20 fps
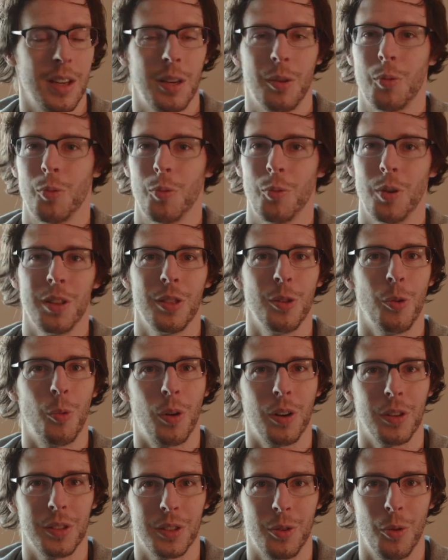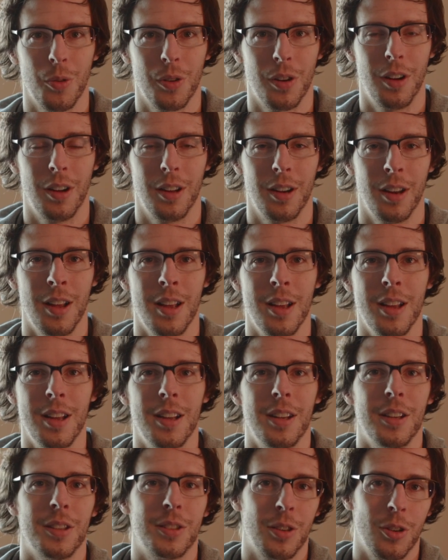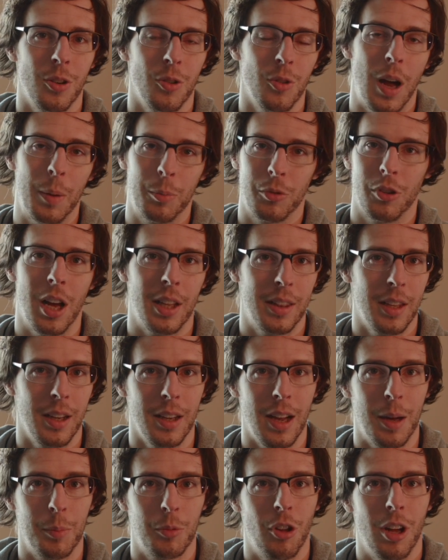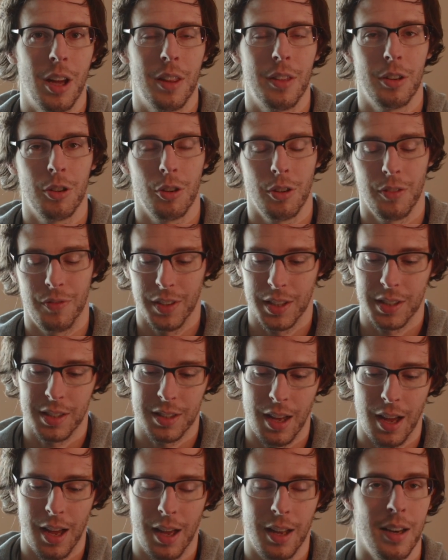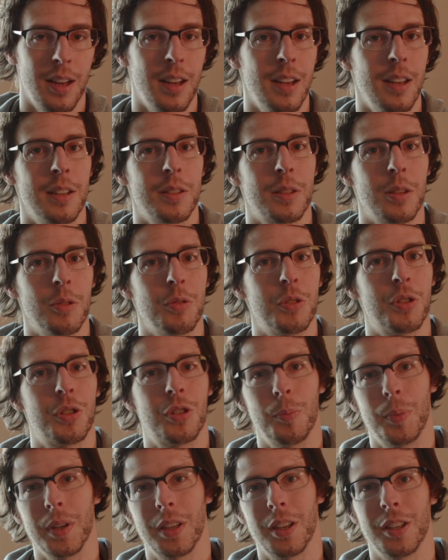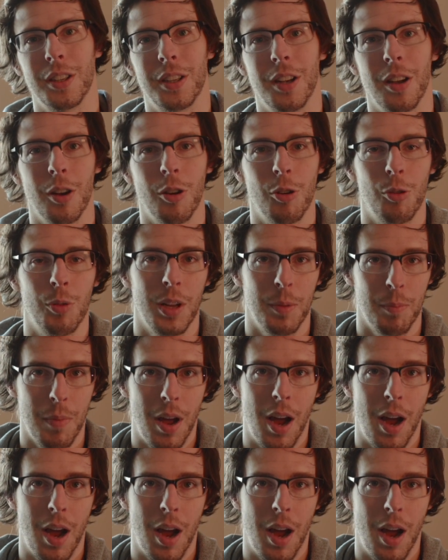like, what in the world is going on? So I'm glad they're going to fix that. So it should be good to go in